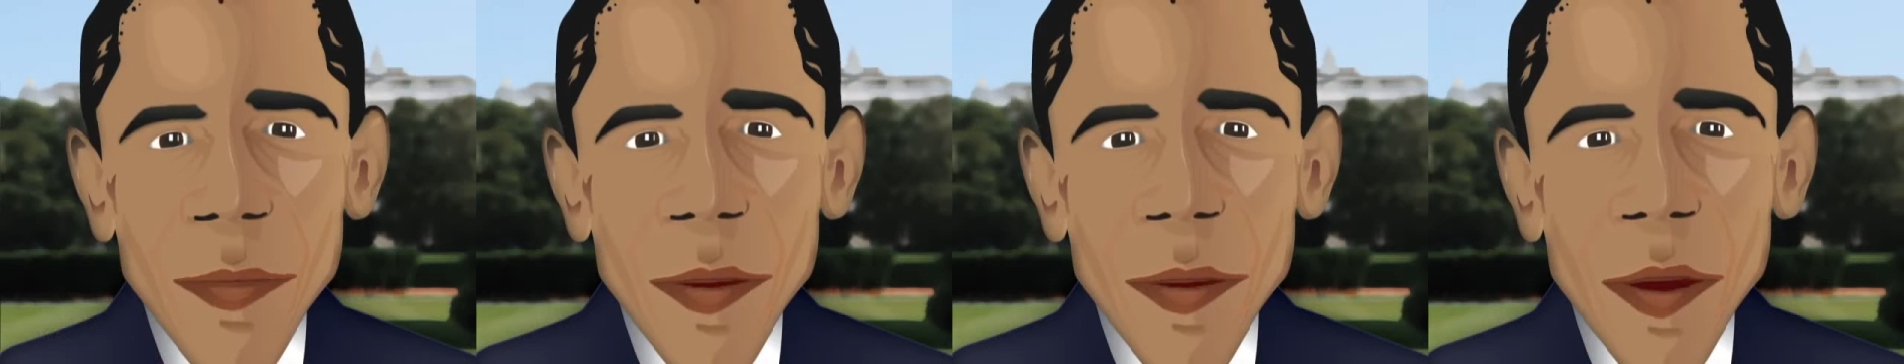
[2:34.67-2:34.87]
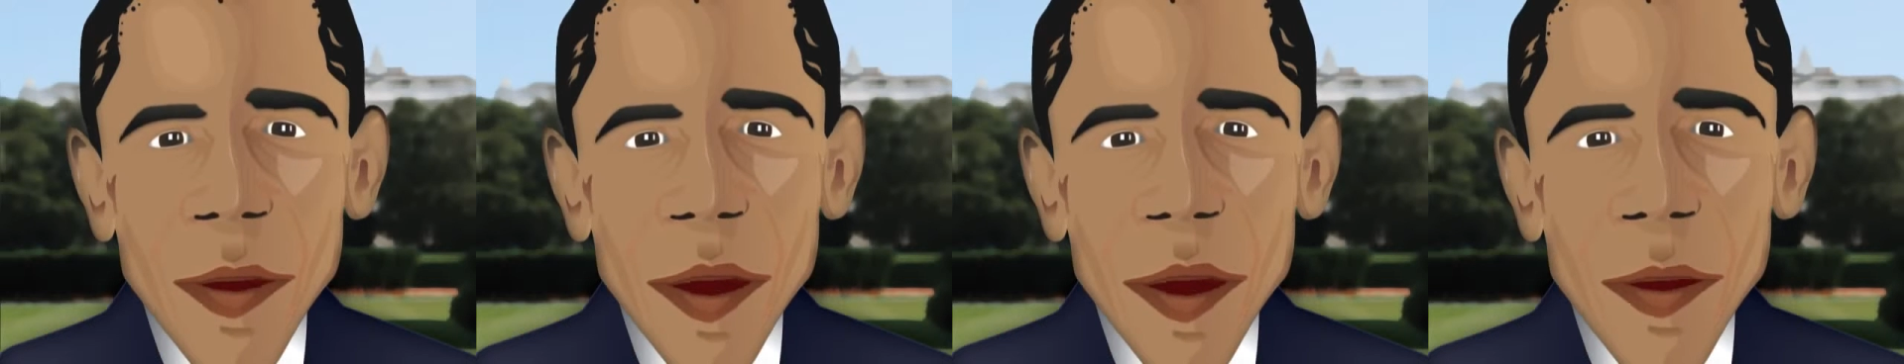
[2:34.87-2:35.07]

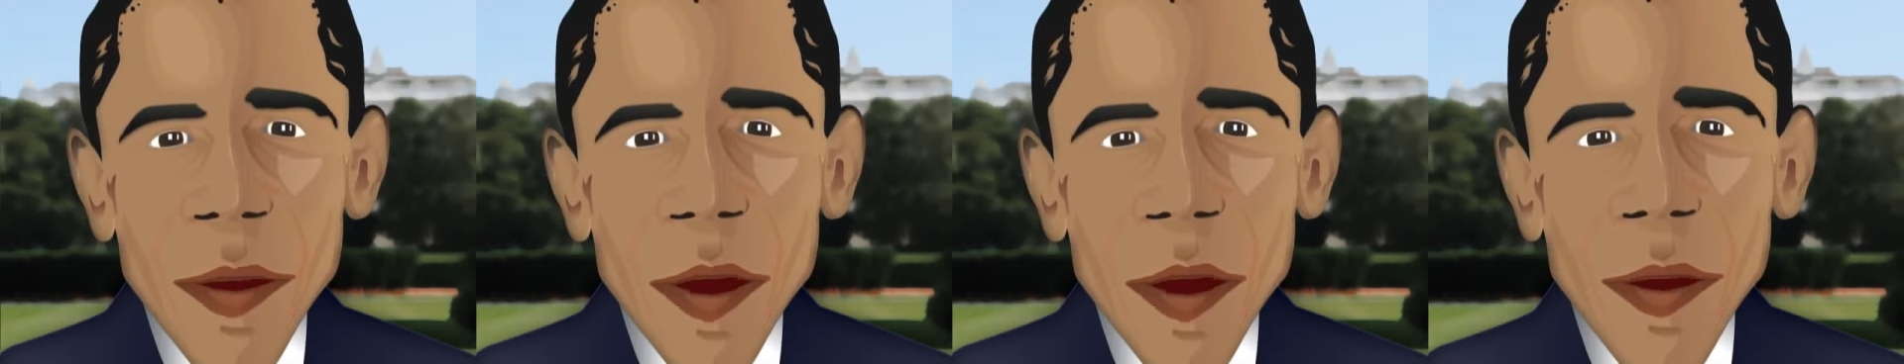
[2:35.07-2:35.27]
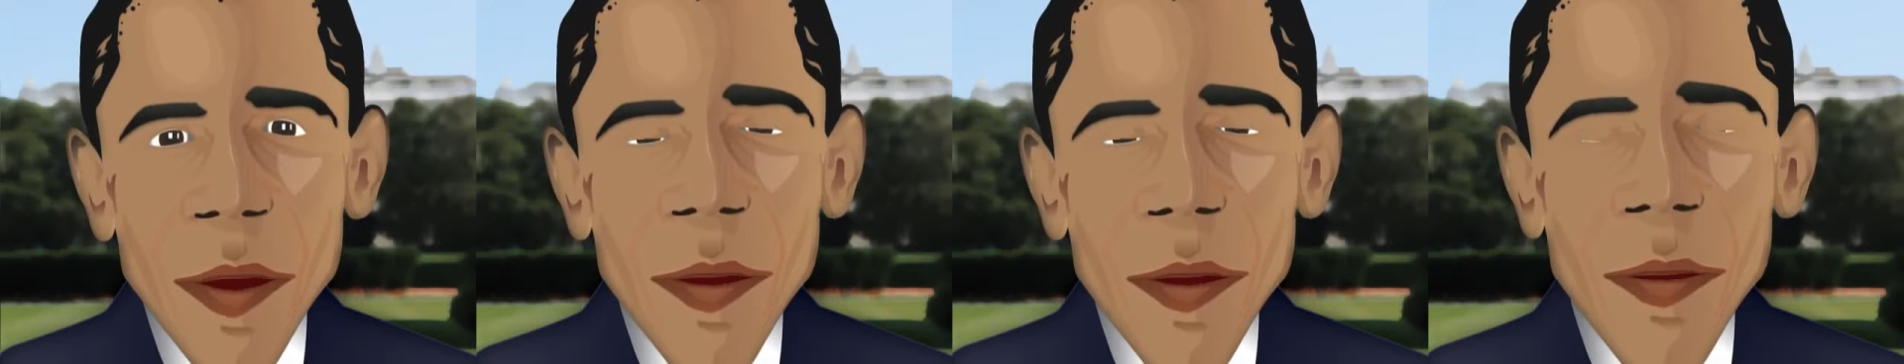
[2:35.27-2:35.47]
There's a
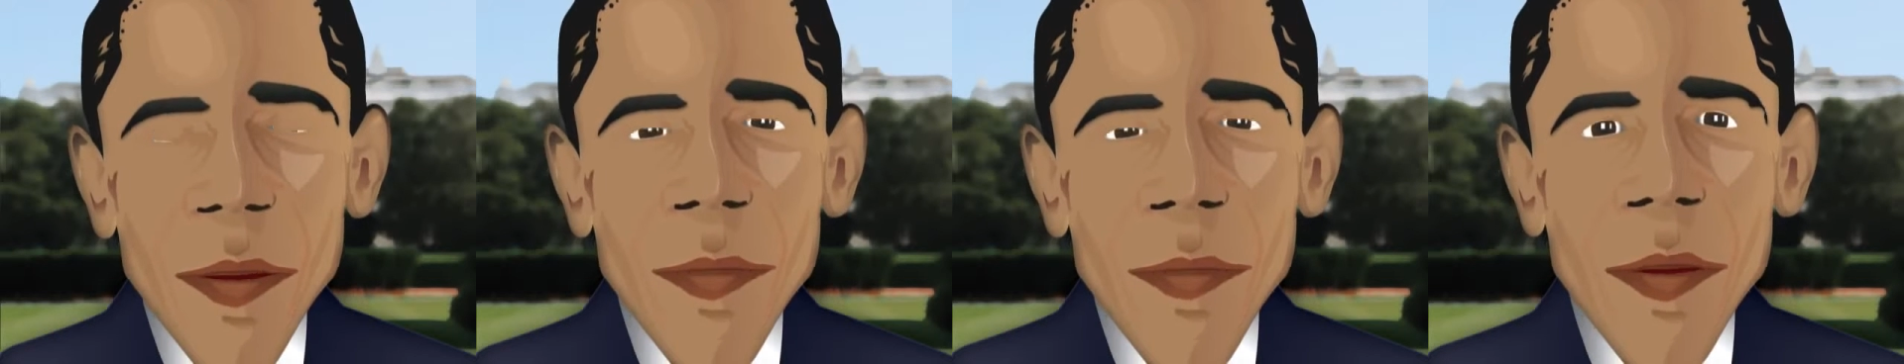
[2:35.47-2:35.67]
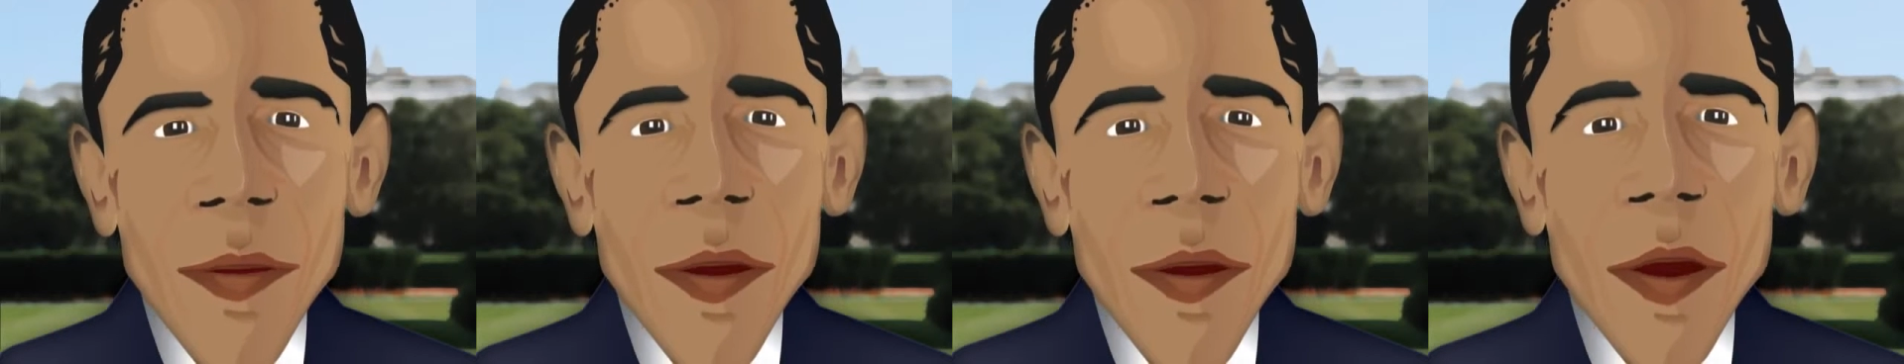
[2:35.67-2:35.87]
storm
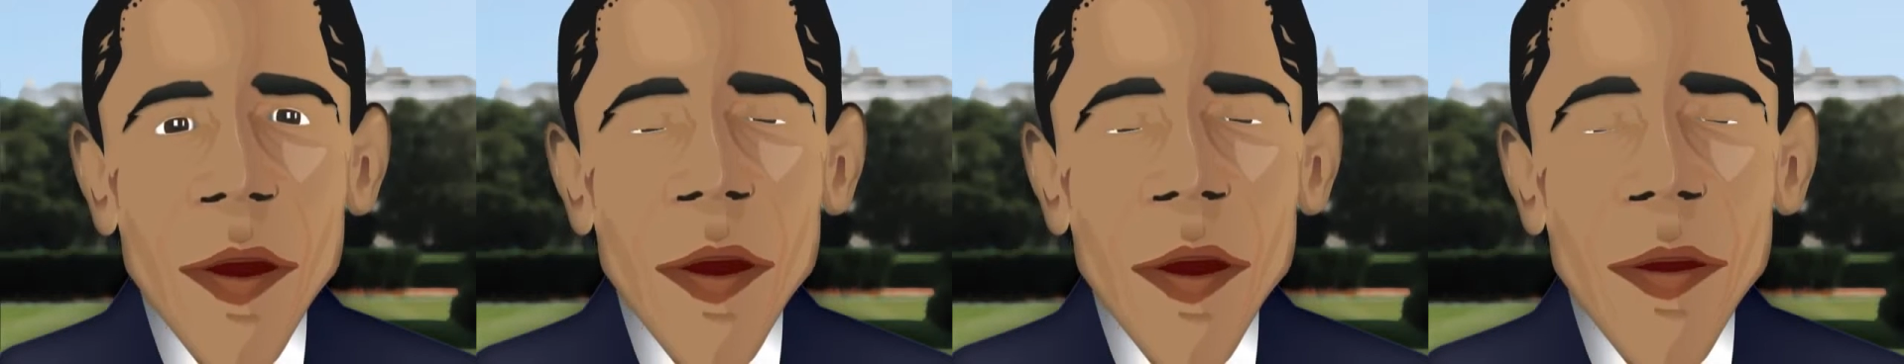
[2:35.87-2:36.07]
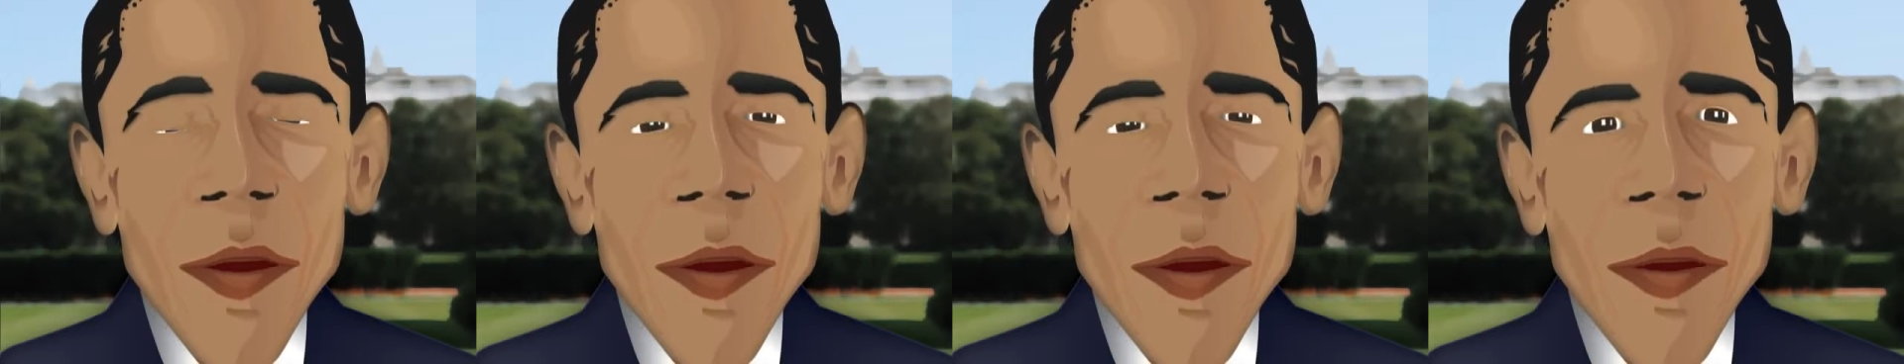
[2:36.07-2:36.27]

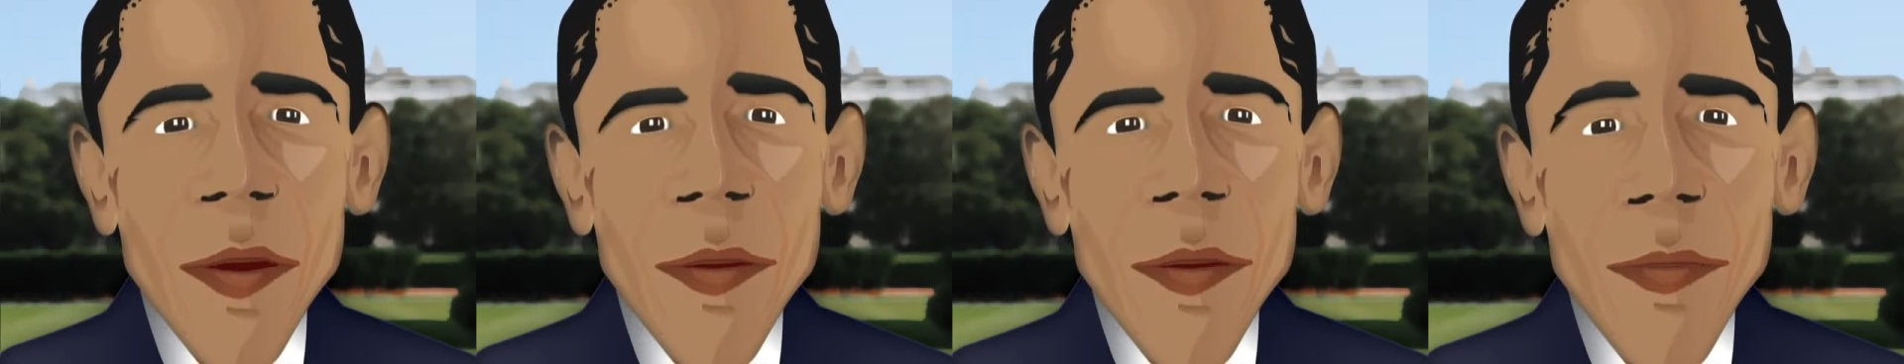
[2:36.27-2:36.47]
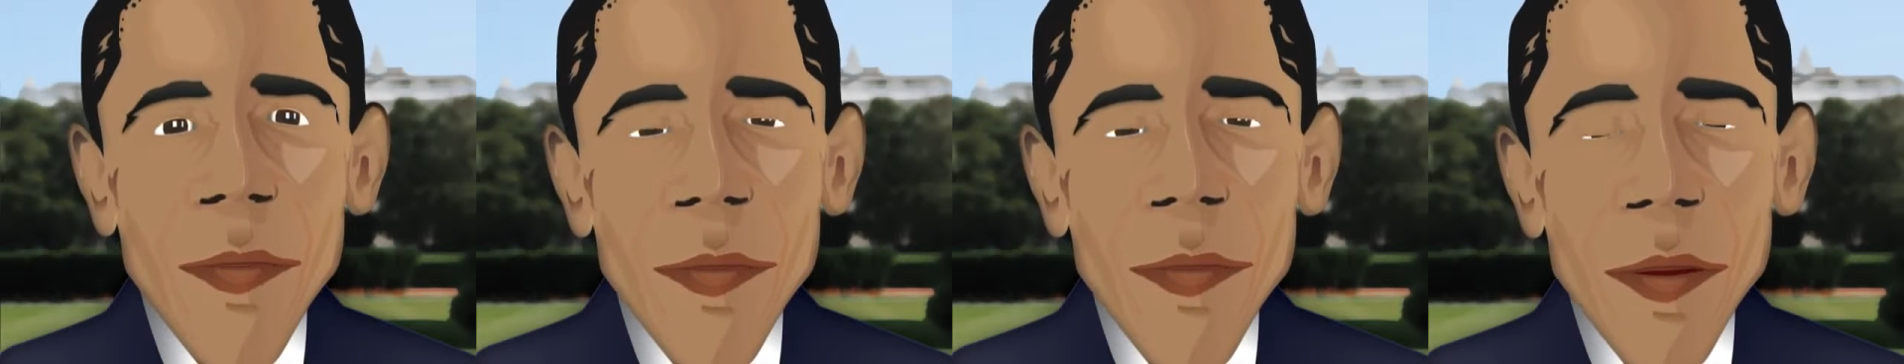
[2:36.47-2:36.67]
outside,
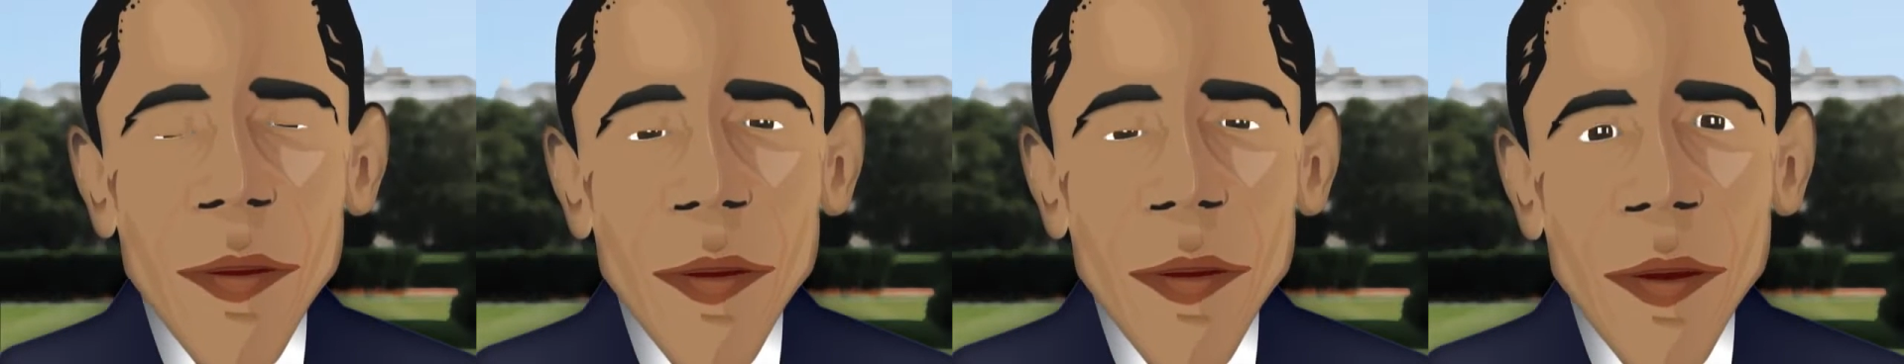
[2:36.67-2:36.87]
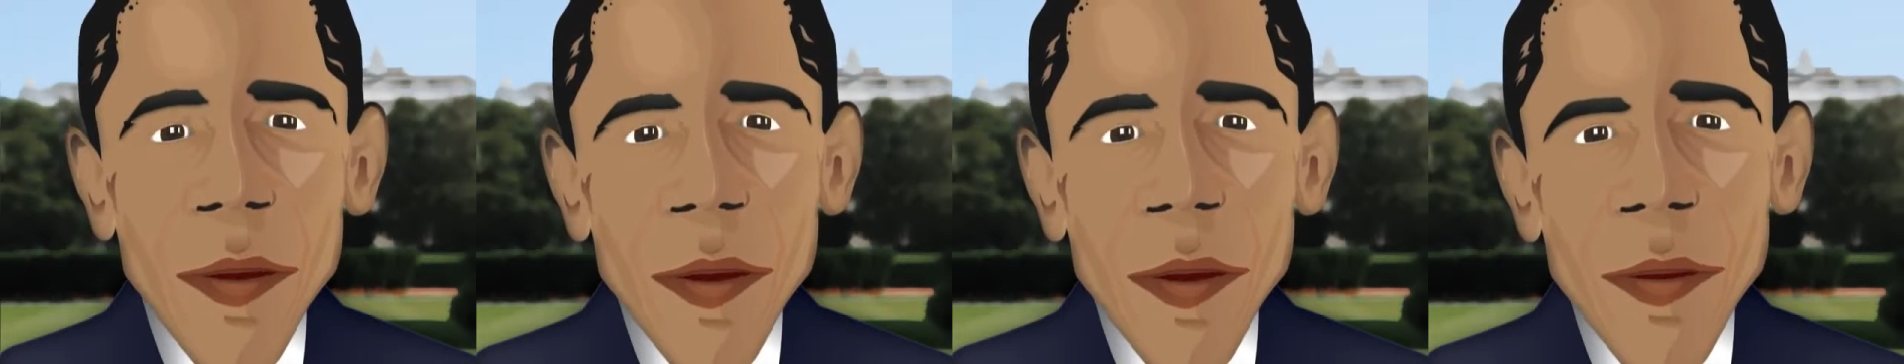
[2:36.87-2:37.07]
and
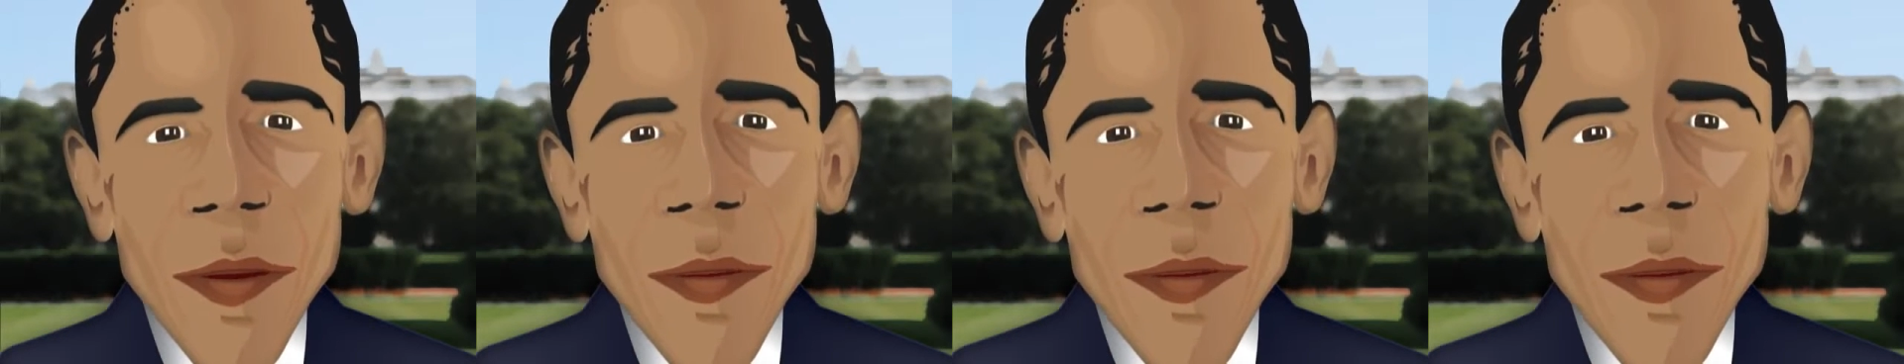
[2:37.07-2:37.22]
um,